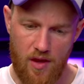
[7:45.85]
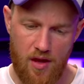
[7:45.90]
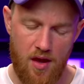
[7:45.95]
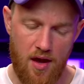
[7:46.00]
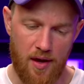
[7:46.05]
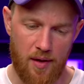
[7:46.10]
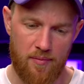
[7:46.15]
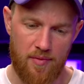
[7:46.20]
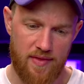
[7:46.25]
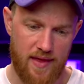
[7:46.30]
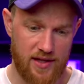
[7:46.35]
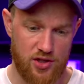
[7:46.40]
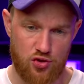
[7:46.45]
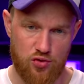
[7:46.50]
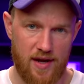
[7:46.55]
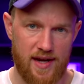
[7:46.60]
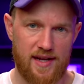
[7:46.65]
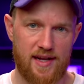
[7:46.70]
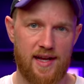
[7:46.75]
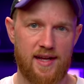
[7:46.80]
their
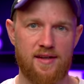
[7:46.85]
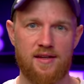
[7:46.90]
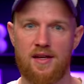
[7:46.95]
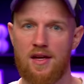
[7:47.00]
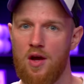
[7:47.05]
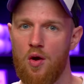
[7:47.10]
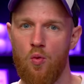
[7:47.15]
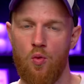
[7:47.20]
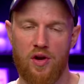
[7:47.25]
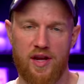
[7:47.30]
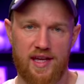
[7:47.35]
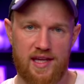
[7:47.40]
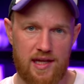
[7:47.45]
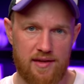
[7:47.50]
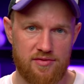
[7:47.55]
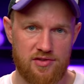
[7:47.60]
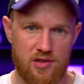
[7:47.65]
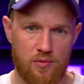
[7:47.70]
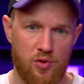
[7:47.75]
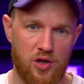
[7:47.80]
training, what it
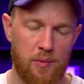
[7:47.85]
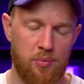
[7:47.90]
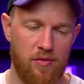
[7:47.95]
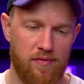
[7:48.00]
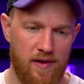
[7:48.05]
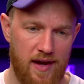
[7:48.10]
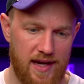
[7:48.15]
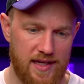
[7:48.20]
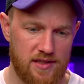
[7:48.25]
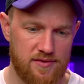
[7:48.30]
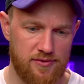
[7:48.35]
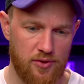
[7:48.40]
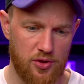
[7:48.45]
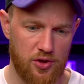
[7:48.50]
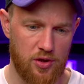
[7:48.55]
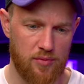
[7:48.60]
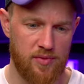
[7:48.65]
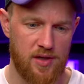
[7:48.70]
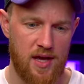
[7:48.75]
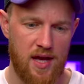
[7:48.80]
gives them, what it provides for
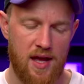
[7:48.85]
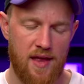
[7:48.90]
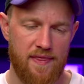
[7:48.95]
them.